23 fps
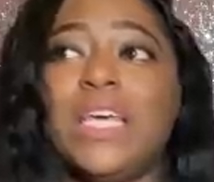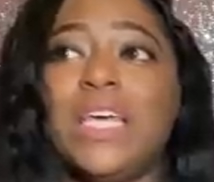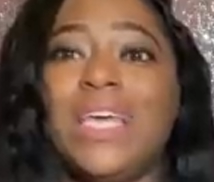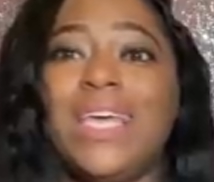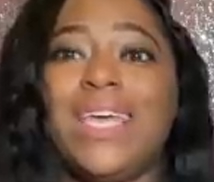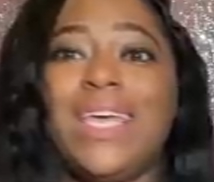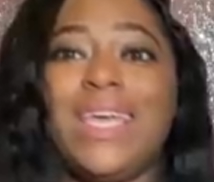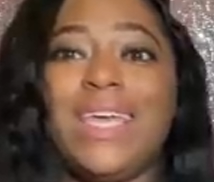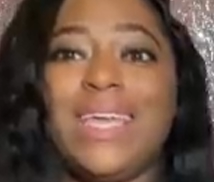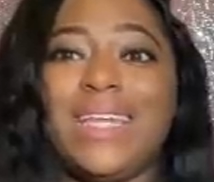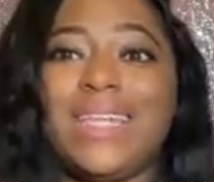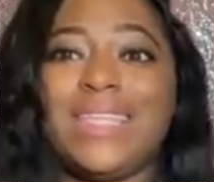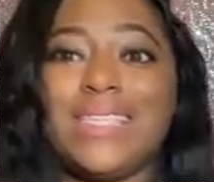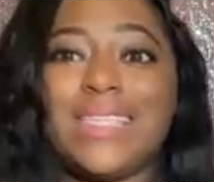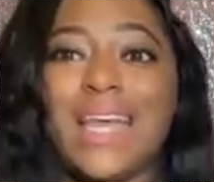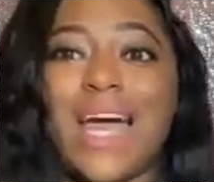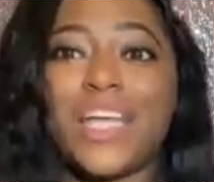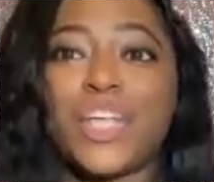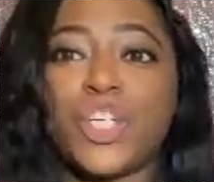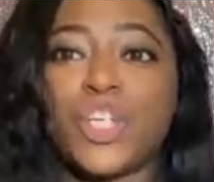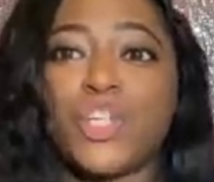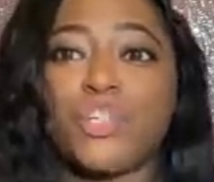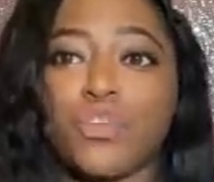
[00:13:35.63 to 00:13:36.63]
he is
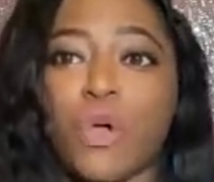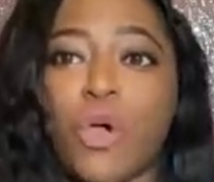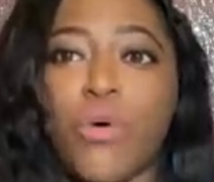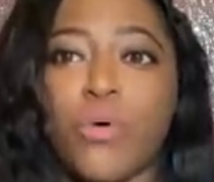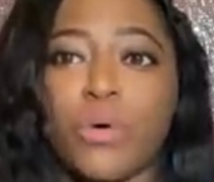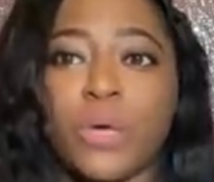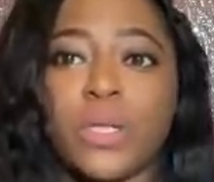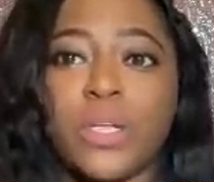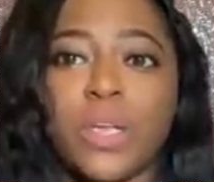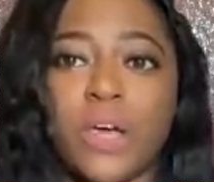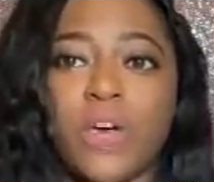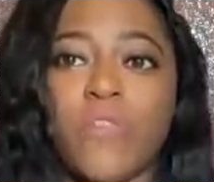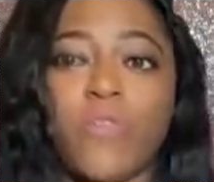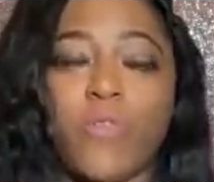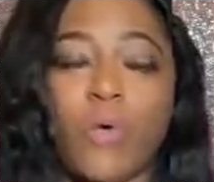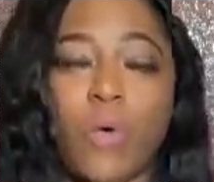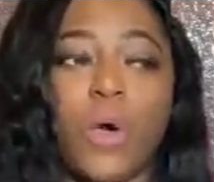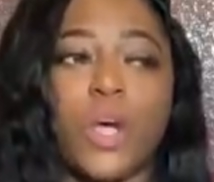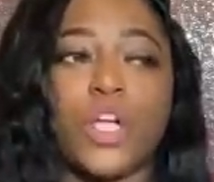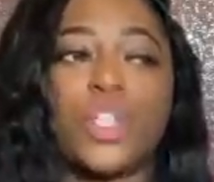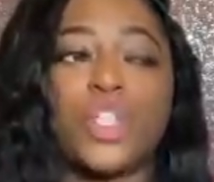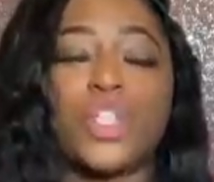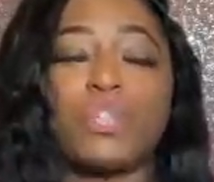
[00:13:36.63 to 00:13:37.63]
not strong enough
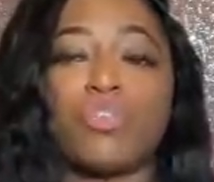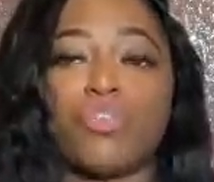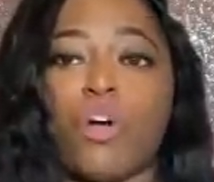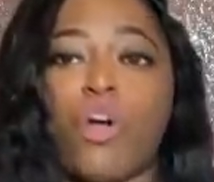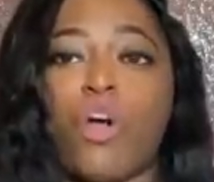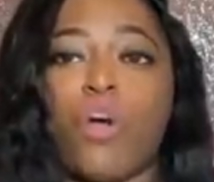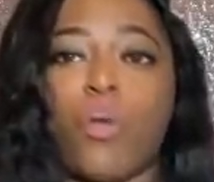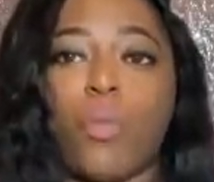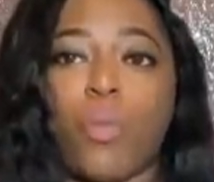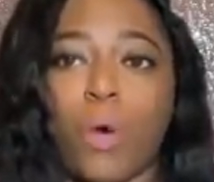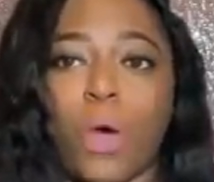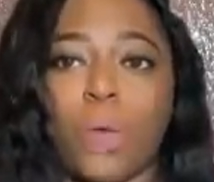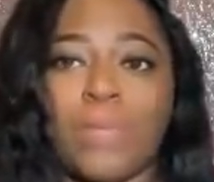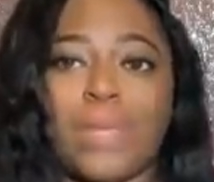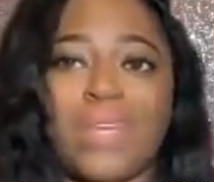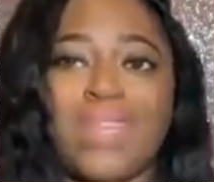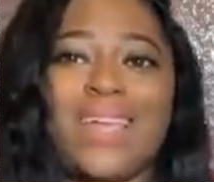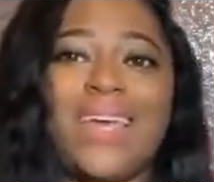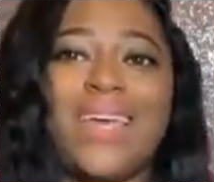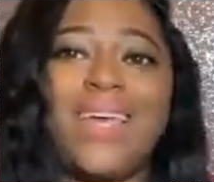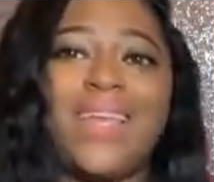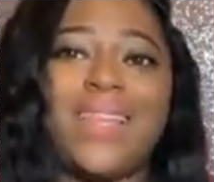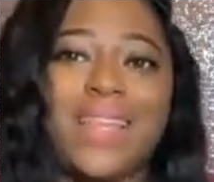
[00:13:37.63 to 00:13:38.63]
for a strong woman